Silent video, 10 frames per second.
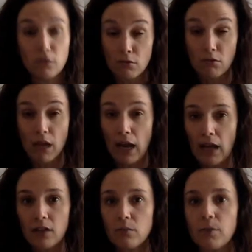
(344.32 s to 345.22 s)
do
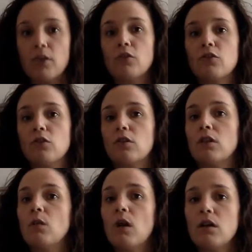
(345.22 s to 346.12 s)
that, but you're
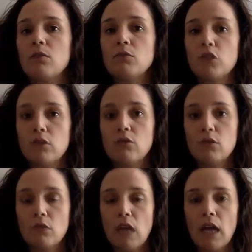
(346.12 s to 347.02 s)
certainly welcome to
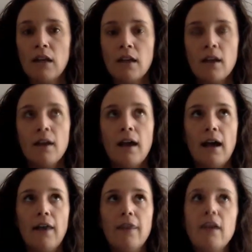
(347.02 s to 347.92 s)
do
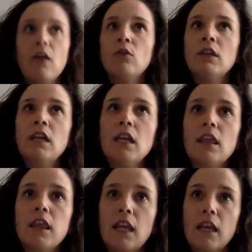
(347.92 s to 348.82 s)
that. The only
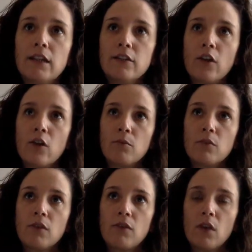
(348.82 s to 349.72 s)
thing in
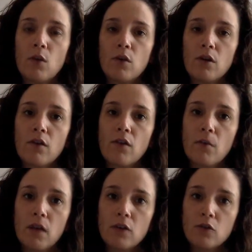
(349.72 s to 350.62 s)
terms of the order of the
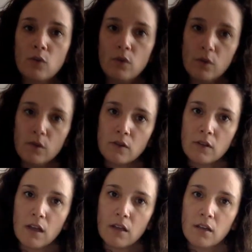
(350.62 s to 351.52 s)
modules
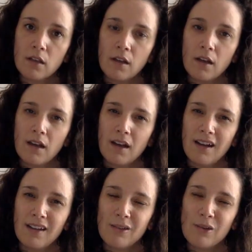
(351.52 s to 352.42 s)
that
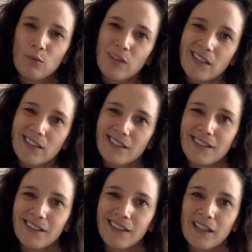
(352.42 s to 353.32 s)
you don't
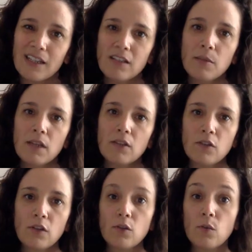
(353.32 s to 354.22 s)
necessarily need to be
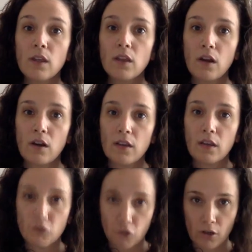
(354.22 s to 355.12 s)
concerned with are
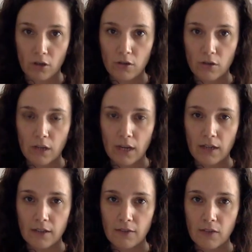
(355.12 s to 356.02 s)
the journal
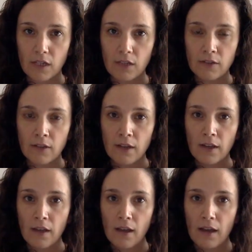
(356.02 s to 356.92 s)
activities.
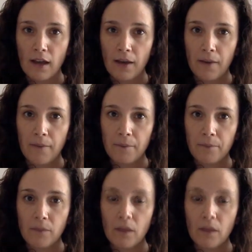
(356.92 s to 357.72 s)
The